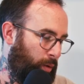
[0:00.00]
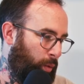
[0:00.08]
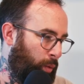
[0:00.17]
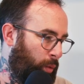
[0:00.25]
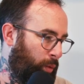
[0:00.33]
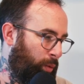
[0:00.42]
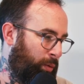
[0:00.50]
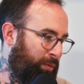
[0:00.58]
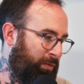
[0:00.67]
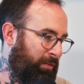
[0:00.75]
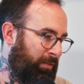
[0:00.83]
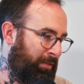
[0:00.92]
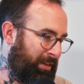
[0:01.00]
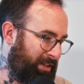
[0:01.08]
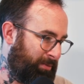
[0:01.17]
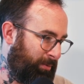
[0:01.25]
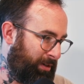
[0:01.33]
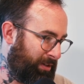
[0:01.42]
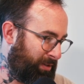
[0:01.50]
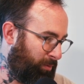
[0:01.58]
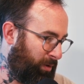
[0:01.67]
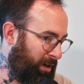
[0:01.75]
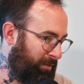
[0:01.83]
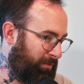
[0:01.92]
Oof, this one is
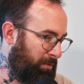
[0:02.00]
rough.